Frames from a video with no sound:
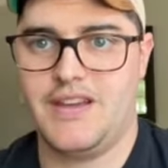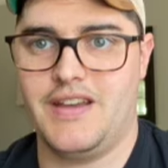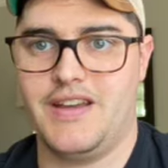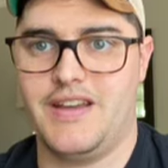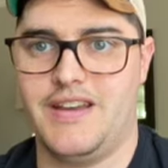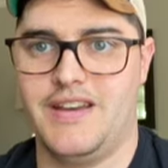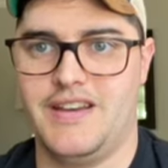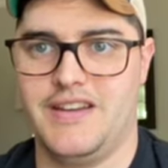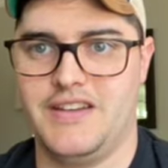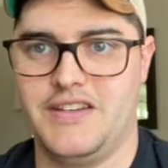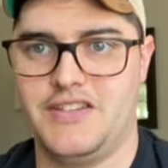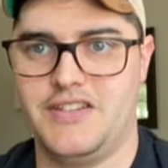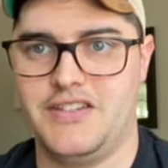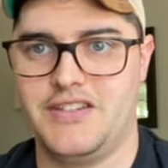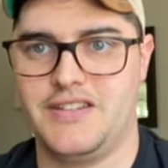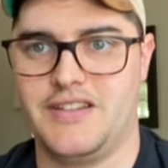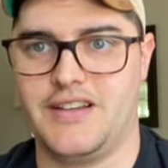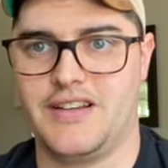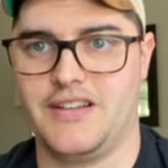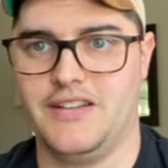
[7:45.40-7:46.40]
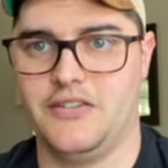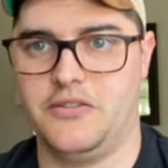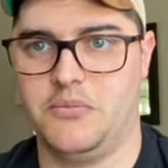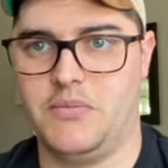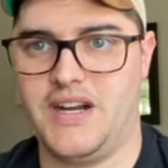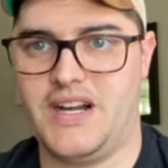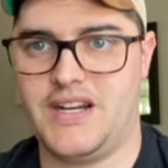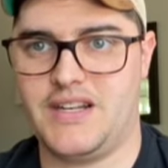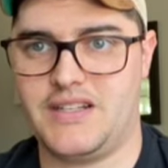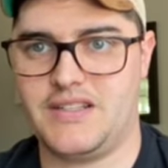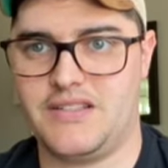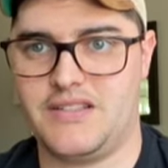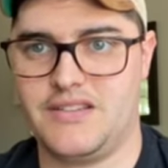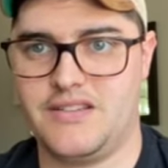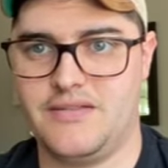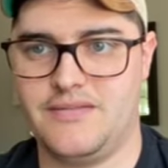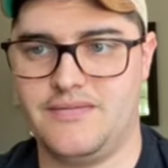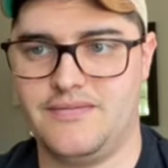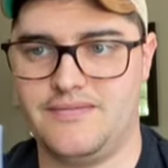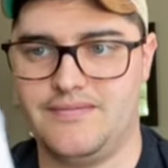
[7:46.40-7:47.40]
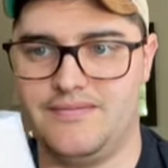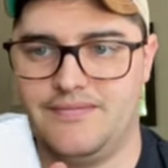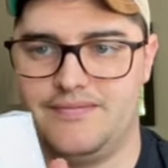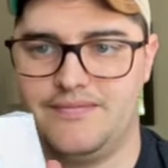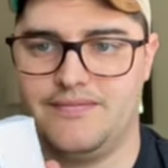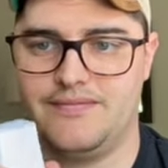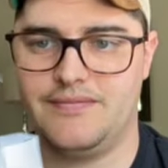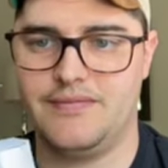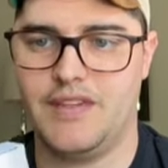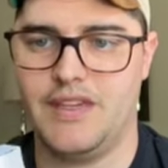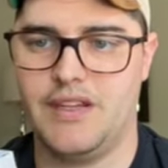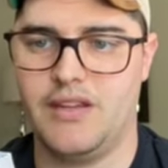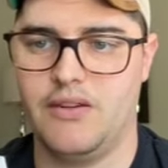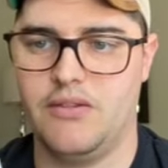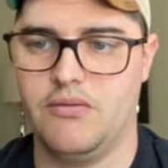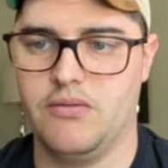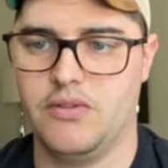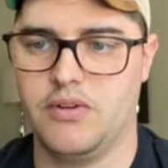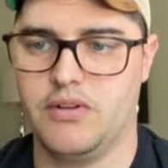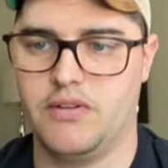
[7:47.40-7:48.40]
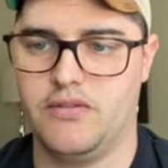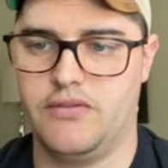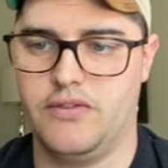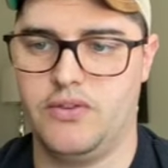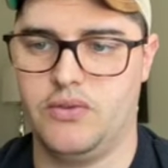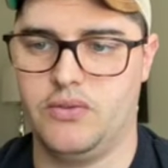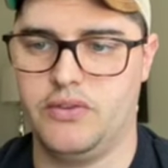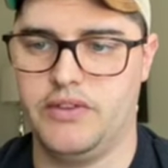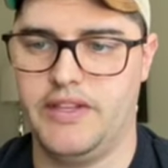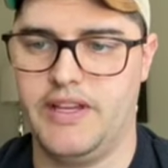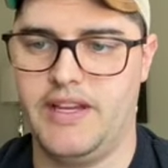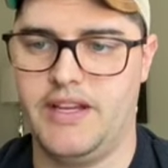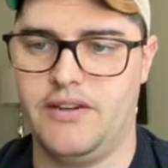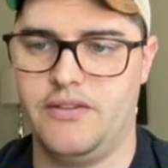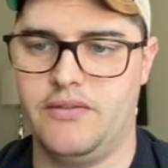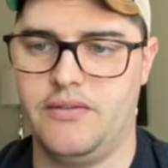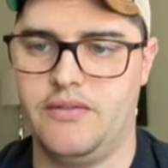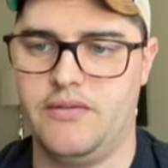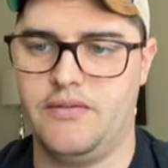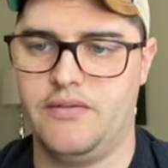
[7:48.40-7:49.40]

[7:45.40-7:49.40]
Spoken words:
And then it's just like a little box. We're gonna fold down,